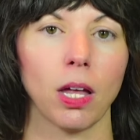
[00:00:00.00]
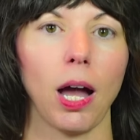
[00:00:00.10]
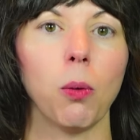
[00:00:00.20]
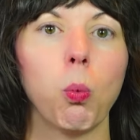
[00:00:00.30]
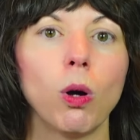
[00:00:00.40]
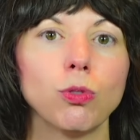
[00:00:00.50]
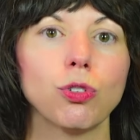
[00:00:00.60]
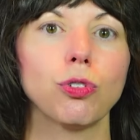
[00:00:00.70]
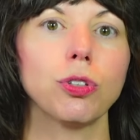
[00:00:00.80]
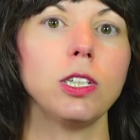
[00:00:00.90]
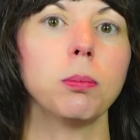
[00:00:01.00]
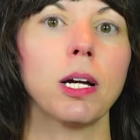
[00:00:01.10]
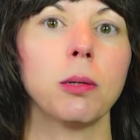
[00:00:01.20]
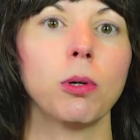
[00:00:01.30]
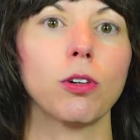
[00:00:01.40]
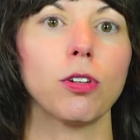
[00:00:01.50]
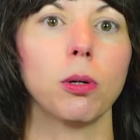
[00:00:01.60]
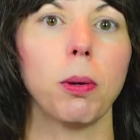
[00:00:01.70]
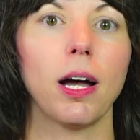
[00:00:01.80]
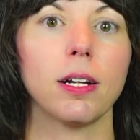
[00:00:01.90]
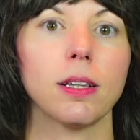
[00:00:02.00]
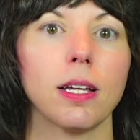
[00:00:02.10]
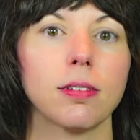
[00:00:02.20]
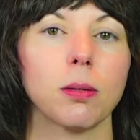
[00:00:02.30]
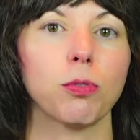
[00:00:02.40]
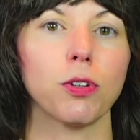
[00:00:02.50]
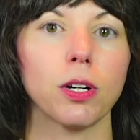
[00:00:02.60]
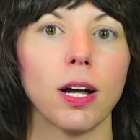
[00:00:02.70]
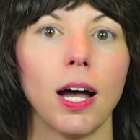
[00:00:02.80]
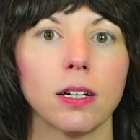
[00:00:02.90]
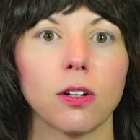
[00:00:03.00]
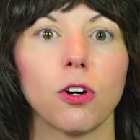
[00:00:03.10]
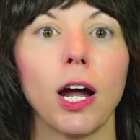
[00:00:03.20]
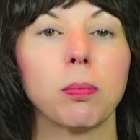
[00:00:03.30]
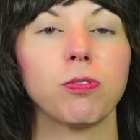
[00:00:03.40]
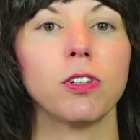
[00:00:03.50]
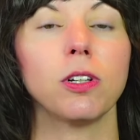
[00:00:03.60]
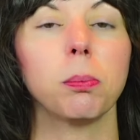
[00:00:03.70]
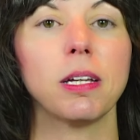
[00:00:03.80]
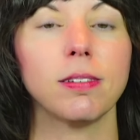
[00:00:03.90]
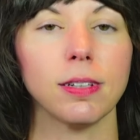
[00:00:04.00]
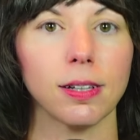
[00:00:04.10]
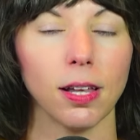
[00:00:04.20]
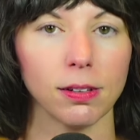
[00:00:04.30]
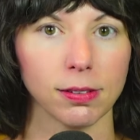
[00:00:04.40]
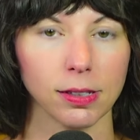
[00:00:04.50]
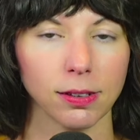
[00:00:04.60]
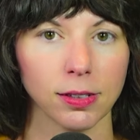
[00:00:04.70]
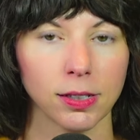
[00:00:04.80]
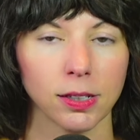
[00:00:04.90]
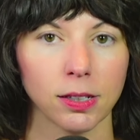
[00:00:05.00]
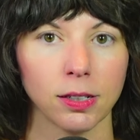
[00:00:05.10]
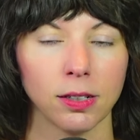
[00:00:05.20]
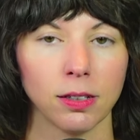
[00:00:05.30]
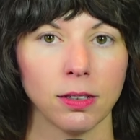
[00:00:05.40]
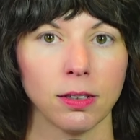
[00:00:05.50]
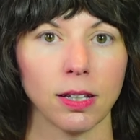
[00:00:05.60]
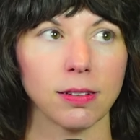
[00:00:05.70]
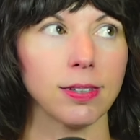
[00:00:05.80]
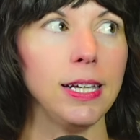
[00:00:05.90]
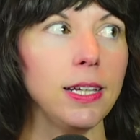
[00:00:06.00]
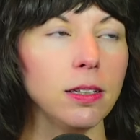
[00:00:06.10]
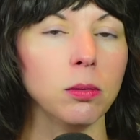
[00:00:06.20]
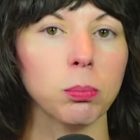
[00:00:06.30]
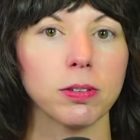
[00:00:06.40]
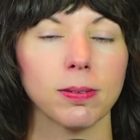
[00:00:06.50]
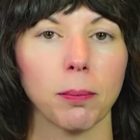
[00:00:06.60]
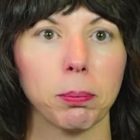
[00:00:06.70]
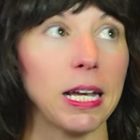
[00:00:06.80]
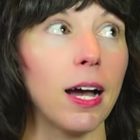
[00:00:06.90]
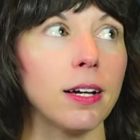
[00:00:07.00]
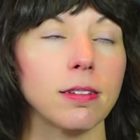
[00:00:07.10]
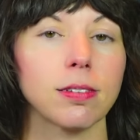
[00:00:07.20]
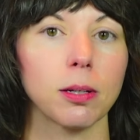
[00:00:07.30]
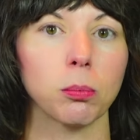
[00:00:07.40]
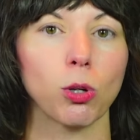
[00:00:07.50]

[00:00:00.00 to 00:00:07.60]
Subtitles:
I won't treat my emotional body like some forgotten, crap-filled, messy closet that is hidden behind some